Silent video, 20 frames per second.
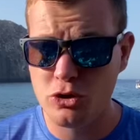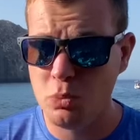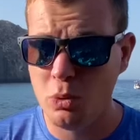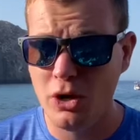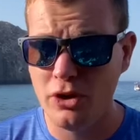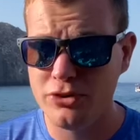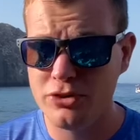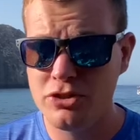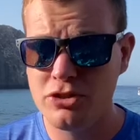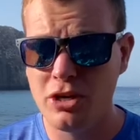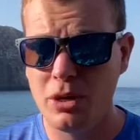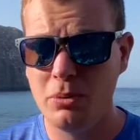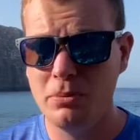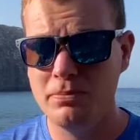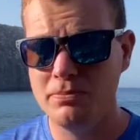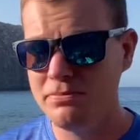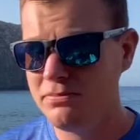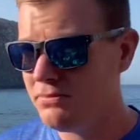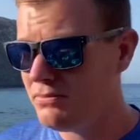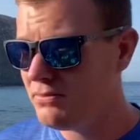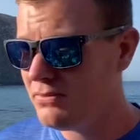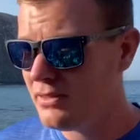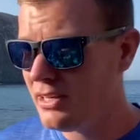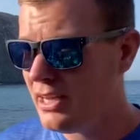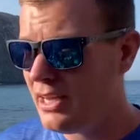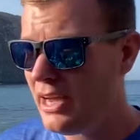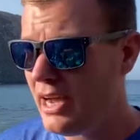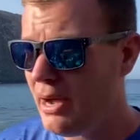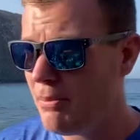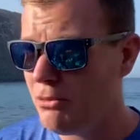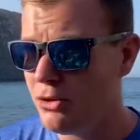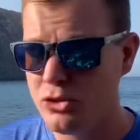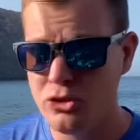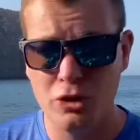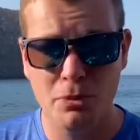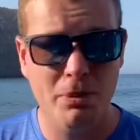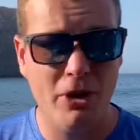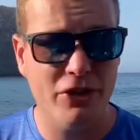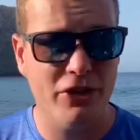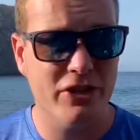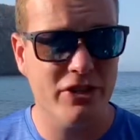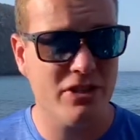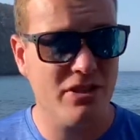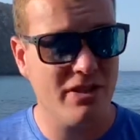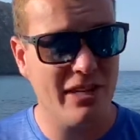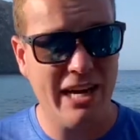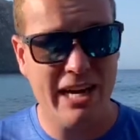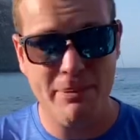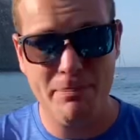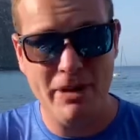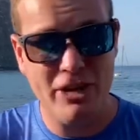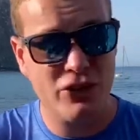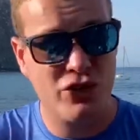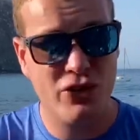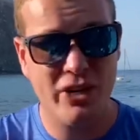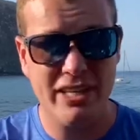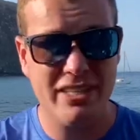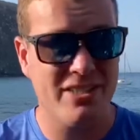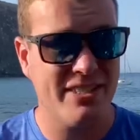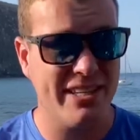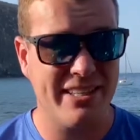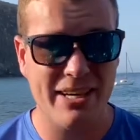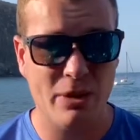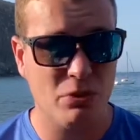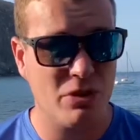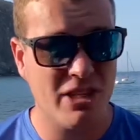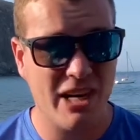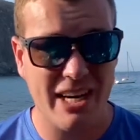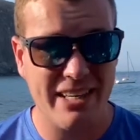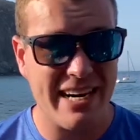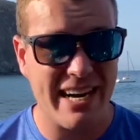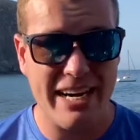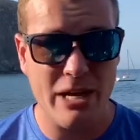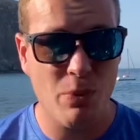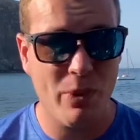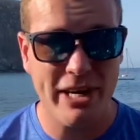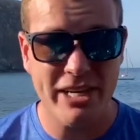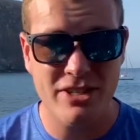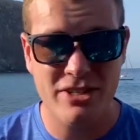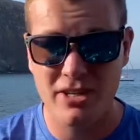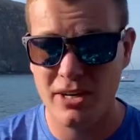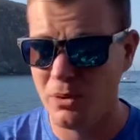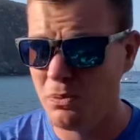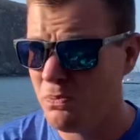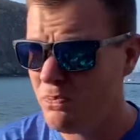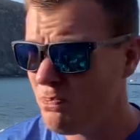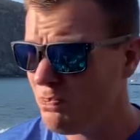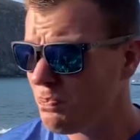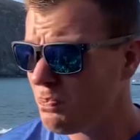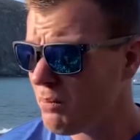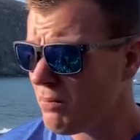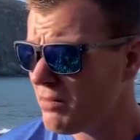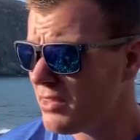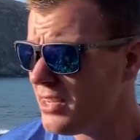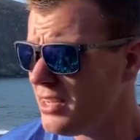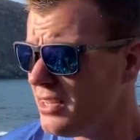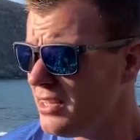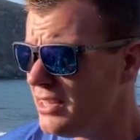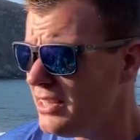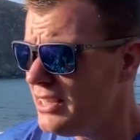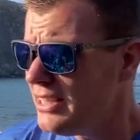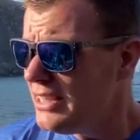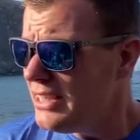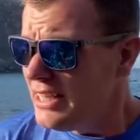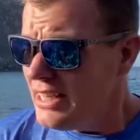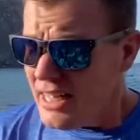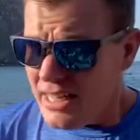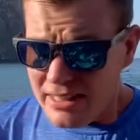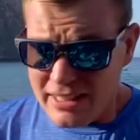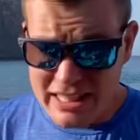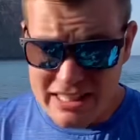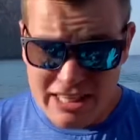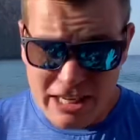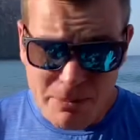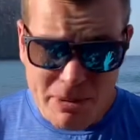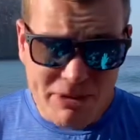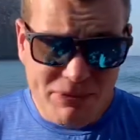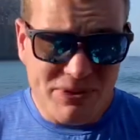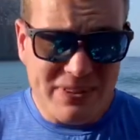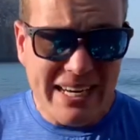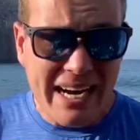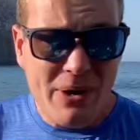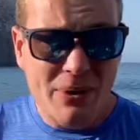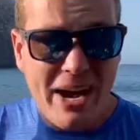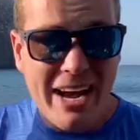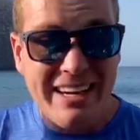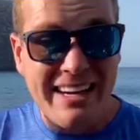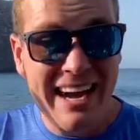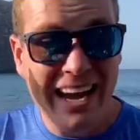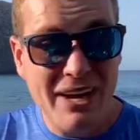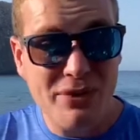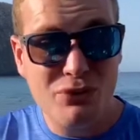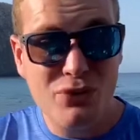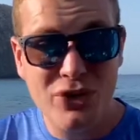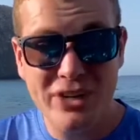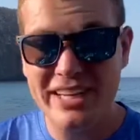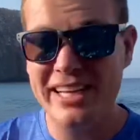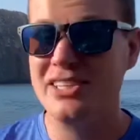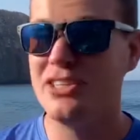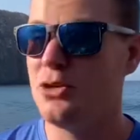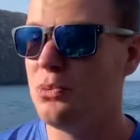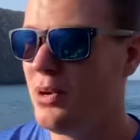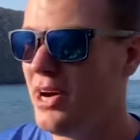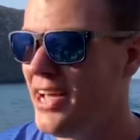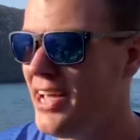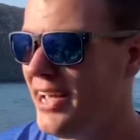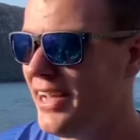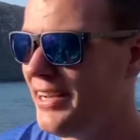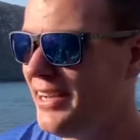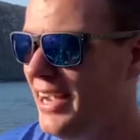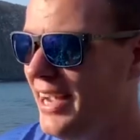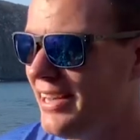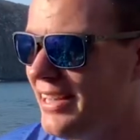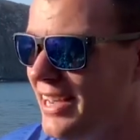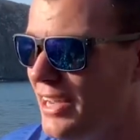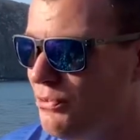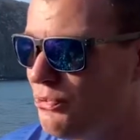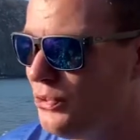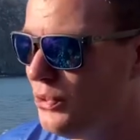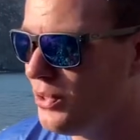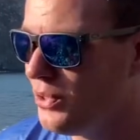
one, so I'm not too bothered. I try and sit outside anyway, so that's going to be it for now. I have got to get to work and get a few